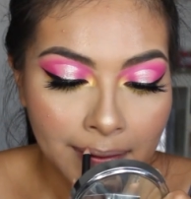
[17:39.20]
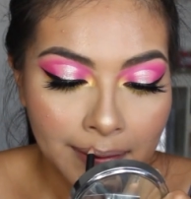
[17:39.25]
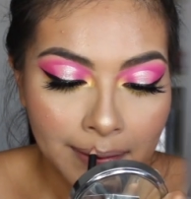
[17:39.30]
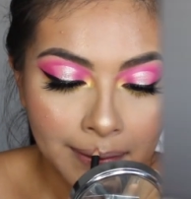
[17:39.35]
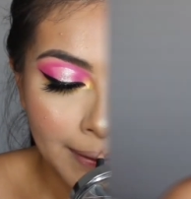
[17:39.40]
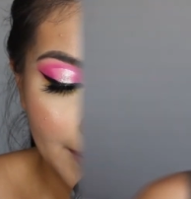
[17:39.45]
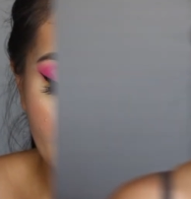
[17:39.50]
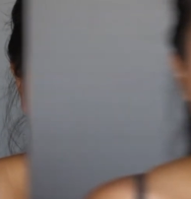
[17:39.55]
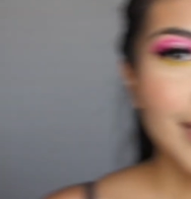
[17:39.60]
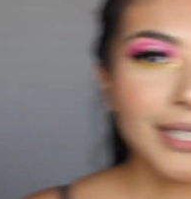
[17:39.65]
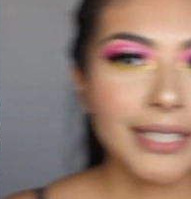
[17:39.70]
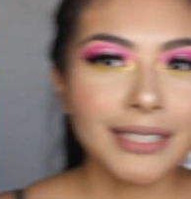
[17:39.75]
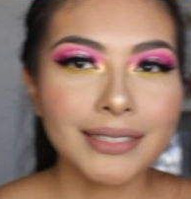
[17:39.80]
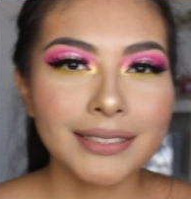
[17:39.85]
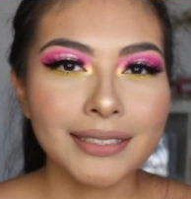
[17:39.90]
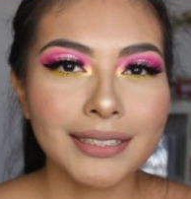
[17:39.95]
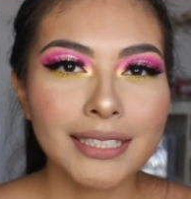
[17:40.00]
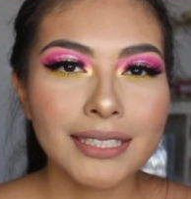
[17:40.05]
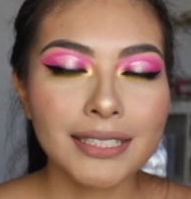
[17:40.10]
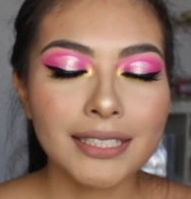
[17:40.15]
And
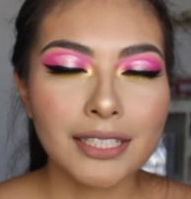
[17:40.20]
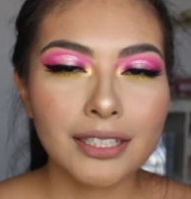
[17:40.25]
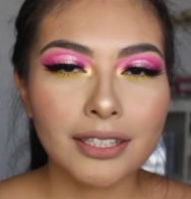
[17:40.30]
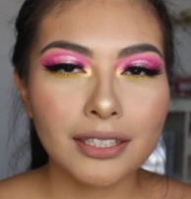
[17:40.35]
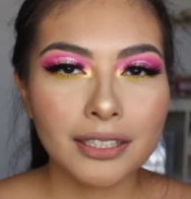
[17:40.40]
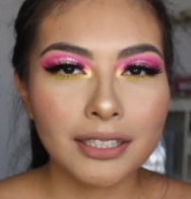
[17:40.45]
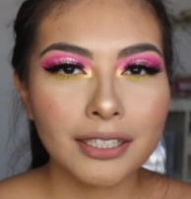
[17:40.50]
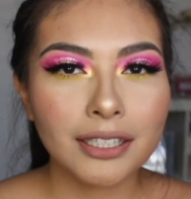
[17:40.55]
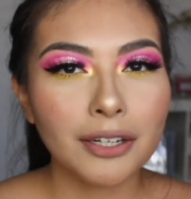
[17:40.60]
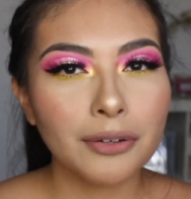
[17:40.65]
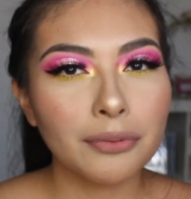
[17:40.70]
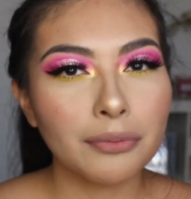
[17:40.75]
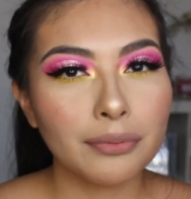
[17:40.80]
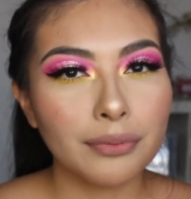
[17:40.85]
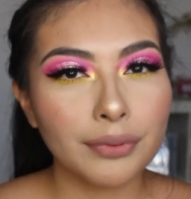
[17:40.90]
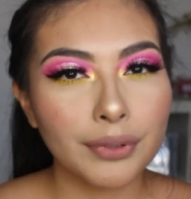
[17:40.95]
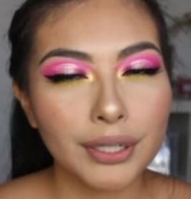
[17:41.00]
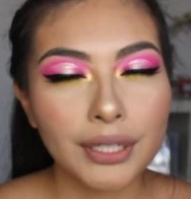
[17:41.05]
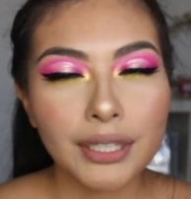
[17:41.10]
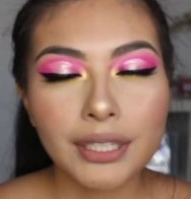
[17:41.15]
because this look
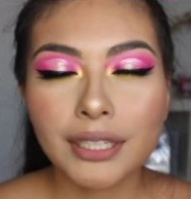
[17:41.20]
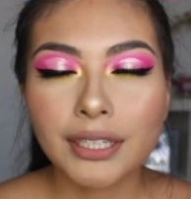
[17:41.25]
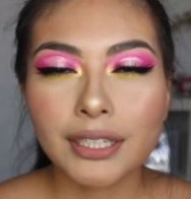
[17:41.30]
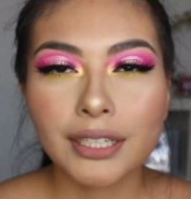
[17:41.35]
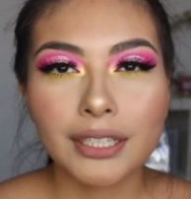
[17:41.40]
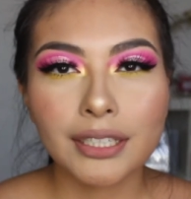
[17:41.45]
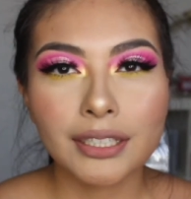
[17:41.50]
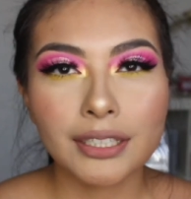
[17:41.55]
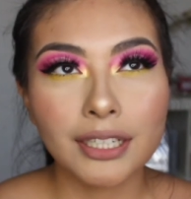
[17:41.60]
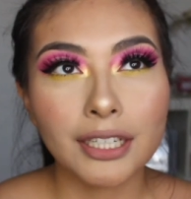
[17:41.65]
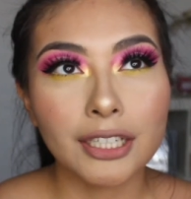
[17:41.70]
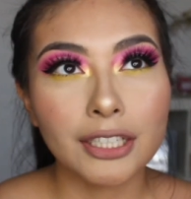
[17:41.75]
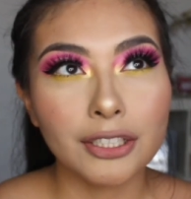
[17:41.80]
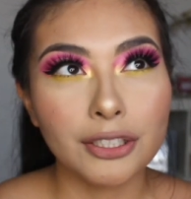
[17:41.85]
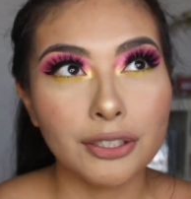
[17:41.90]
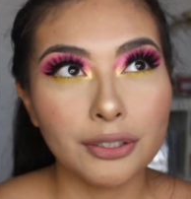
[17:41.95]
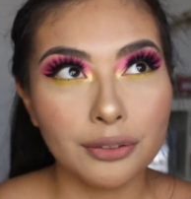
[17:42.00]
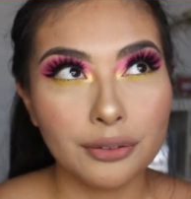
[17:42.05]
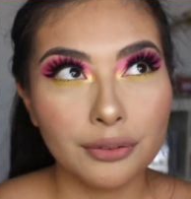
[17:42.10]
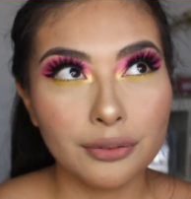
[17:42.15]
really could
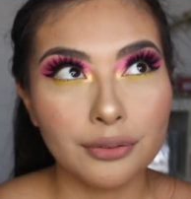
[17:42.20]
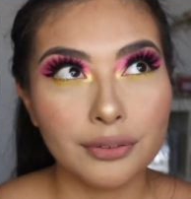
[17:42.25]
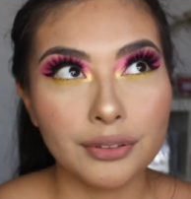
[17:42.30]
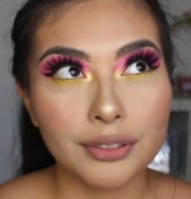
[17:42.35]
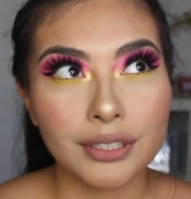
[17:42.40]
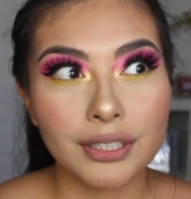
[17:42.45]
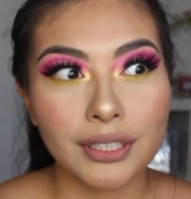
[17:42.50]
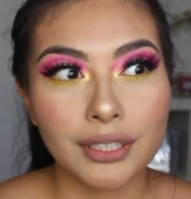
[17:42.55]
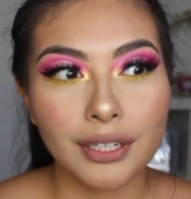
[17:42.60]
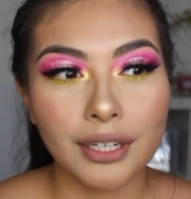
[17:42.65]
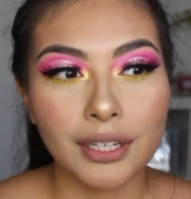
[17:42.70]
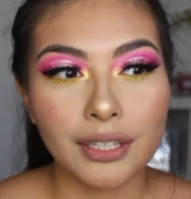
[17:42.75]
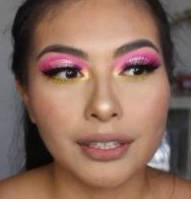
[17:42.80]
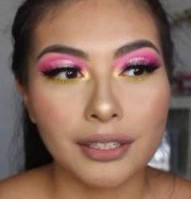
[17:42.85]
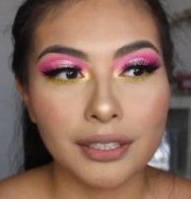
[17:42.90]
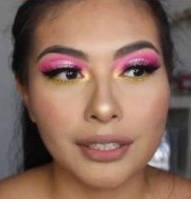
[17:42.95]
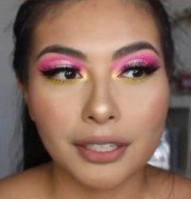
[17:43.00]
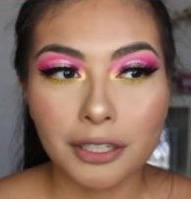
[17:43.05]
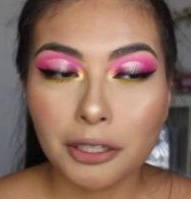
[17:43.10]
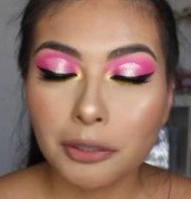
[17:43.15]
use a
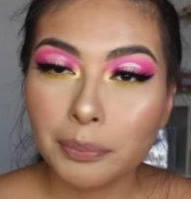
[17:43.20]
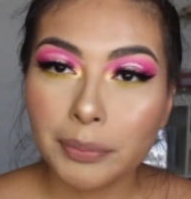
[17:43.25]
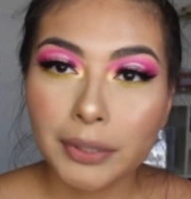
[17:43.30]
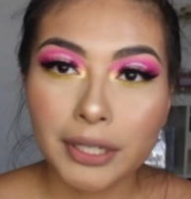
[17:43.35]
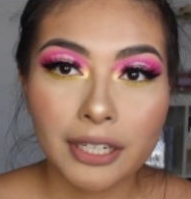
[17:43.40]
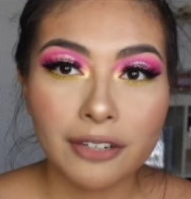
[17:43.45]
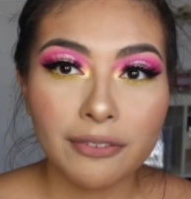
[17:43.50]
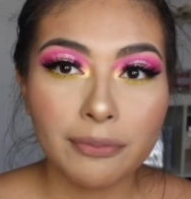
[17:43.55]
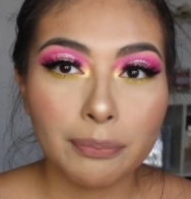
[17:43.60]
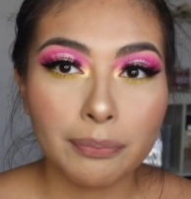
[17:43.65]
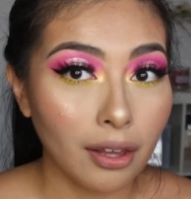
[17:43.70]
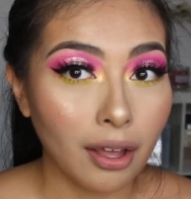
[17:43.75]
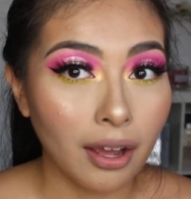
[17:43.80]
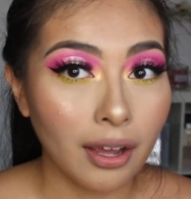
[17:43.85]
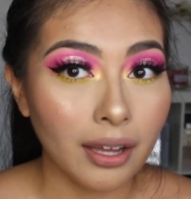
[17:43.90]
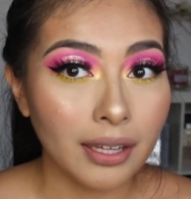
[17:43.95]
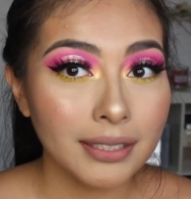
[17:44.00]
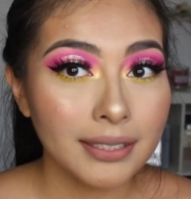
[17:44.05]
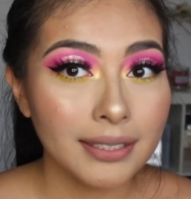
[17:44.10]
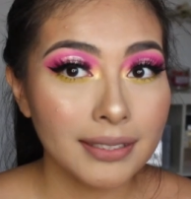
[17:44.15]
little bit of
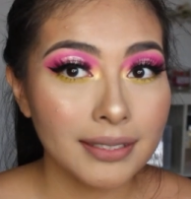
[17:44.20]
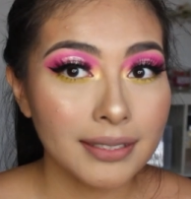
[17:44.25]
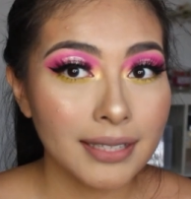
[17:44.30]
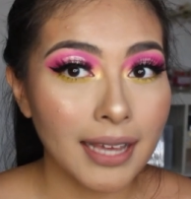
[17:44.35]
gloss,